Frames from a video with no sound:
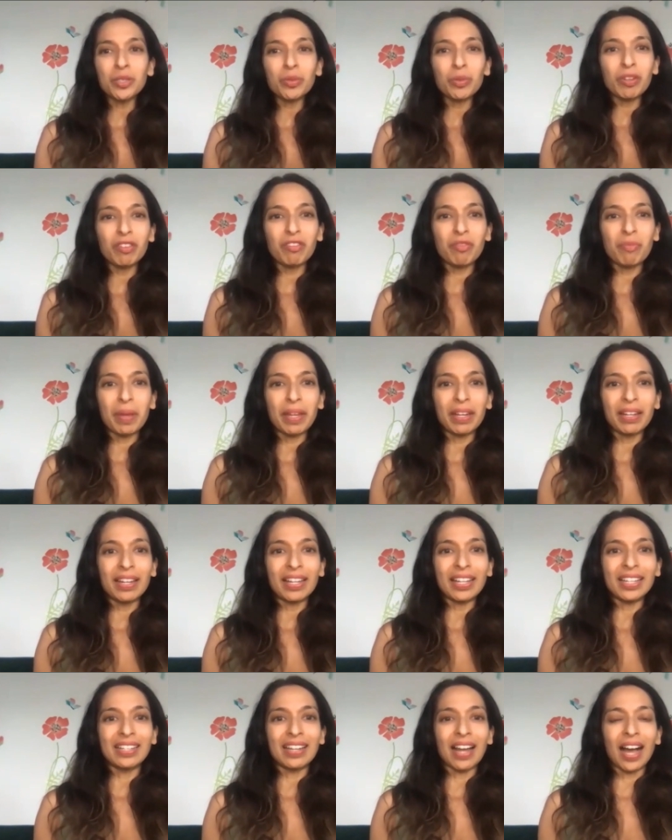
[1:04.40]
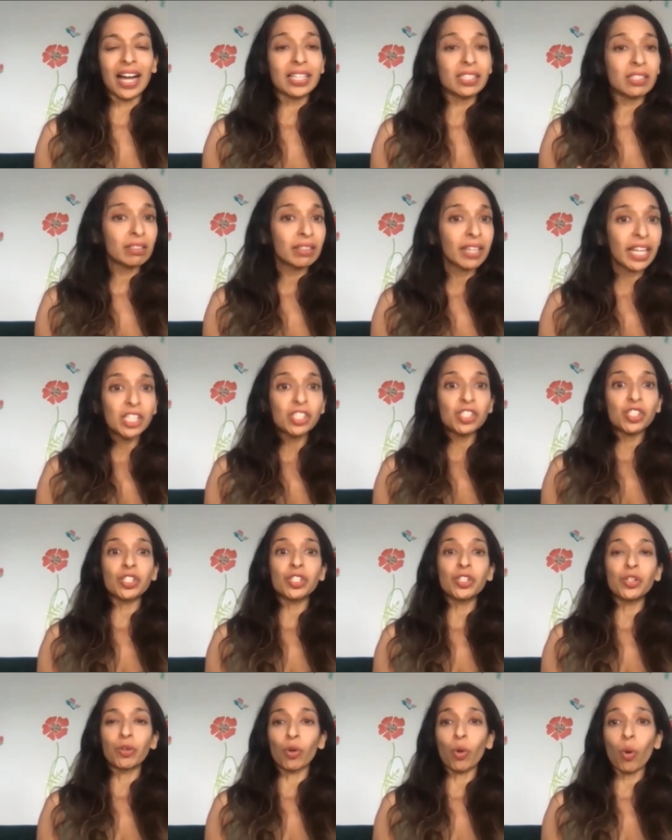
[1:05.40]
we've been in isolation
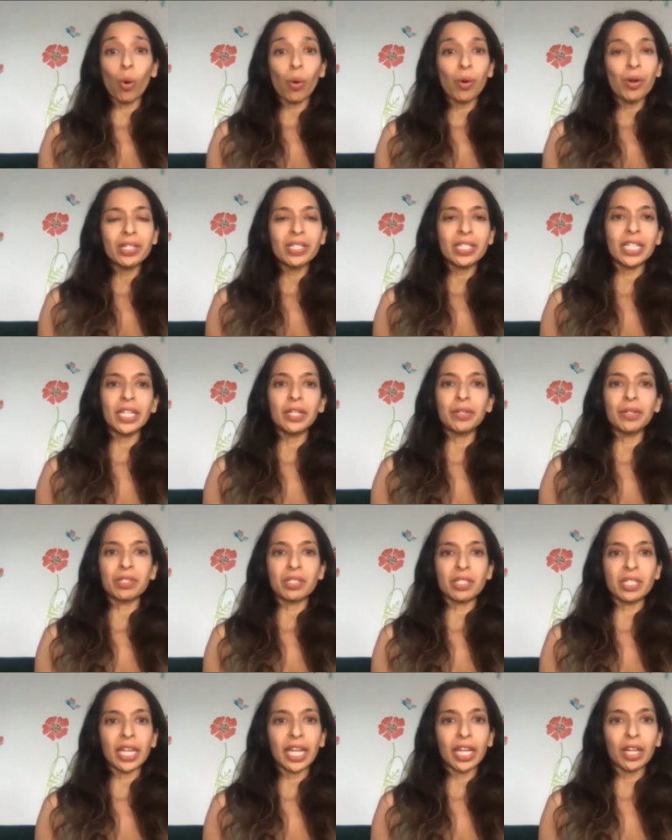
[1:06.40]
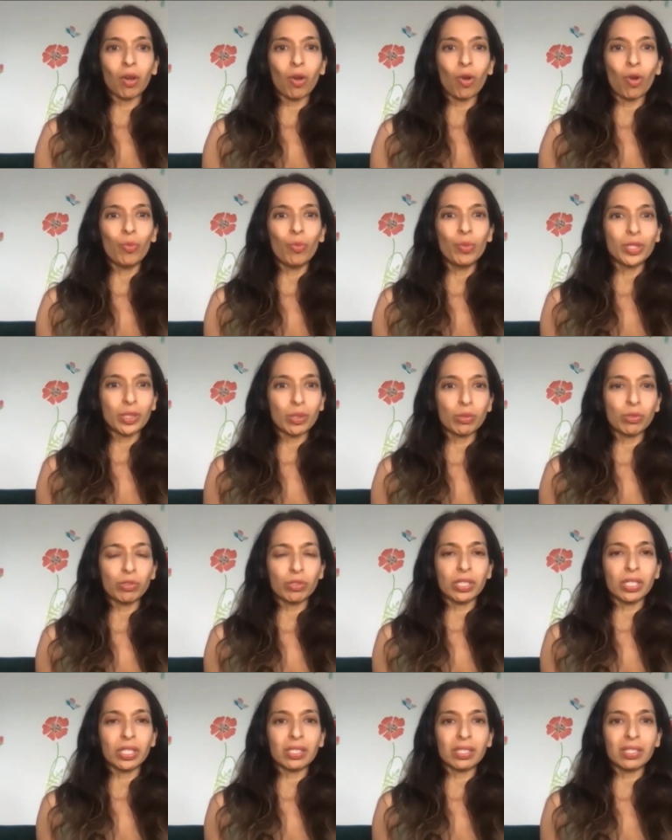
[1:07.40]
or quarantine or stay at home with social
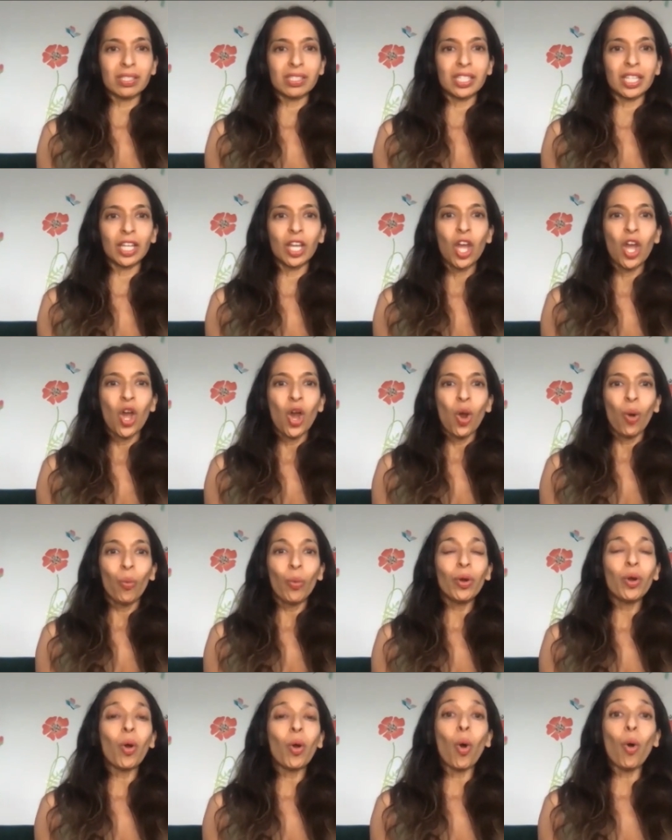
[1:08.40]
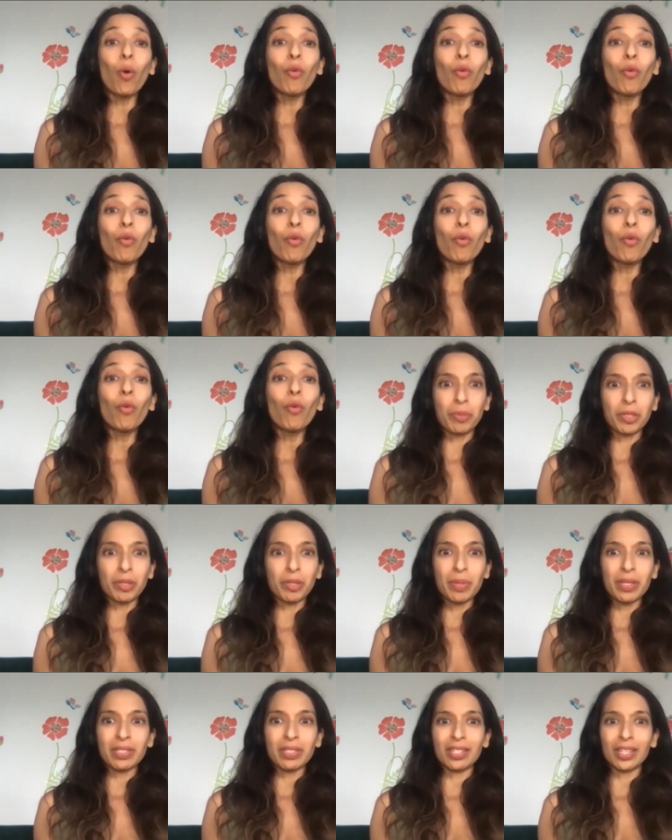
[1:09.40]
distancing, we're overly
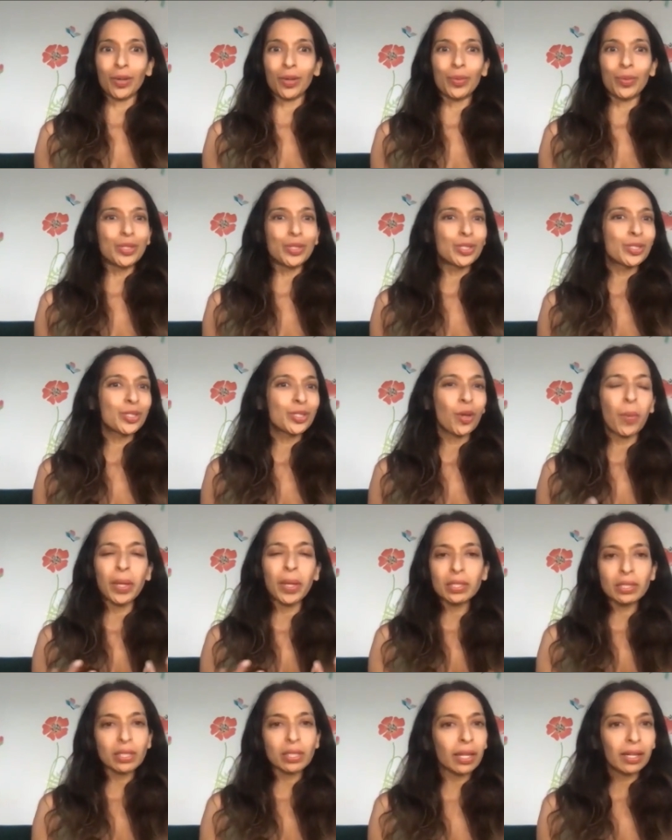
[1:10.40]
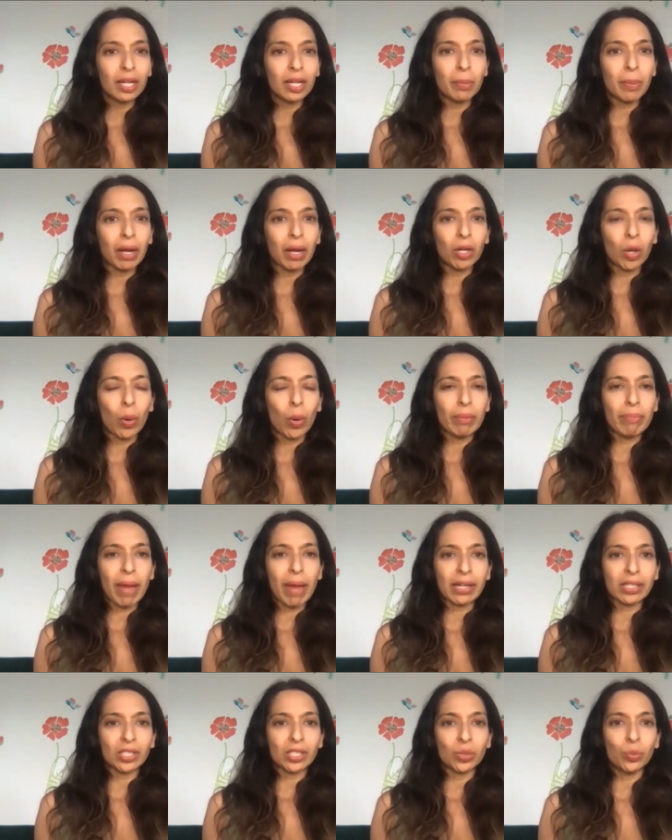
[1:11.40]
optimistic. We're so excited about going
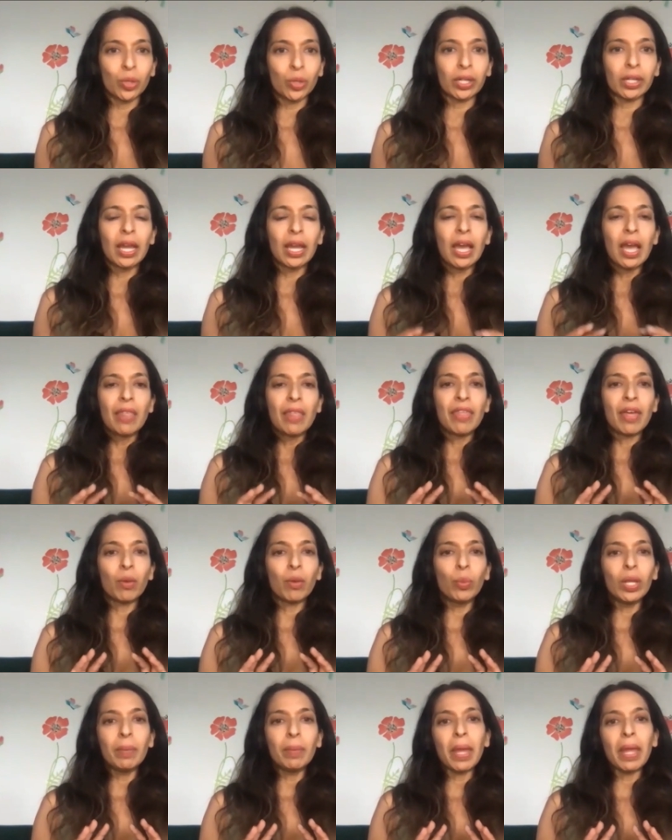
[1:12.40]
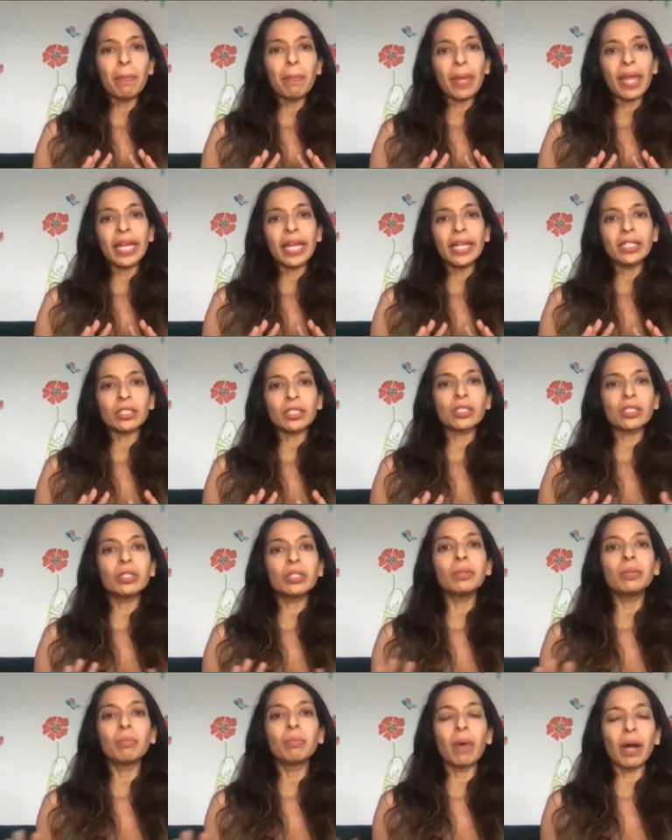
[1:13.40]
back to work that we may paint too
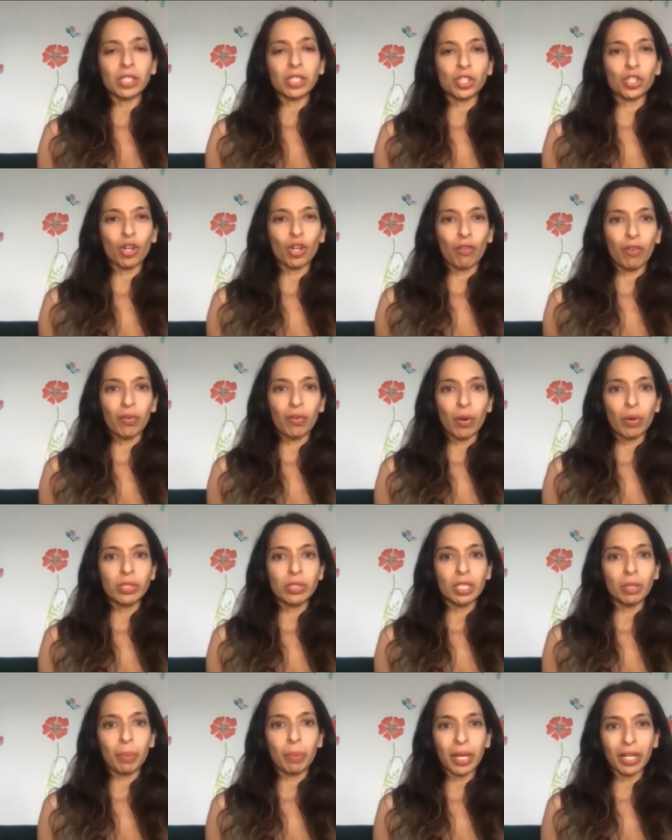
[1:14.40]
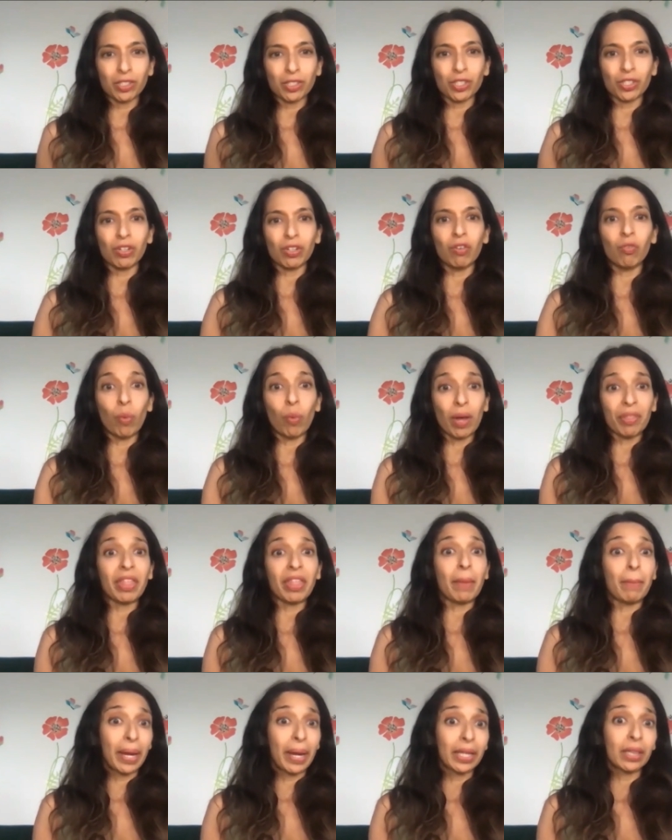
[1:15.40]
much of a rosy picture of what that
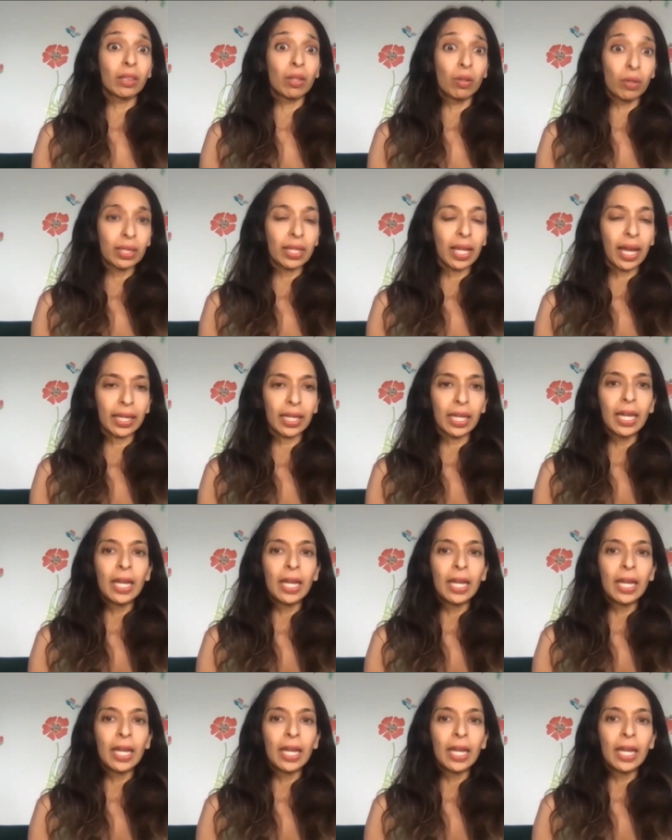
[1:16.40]
might look like.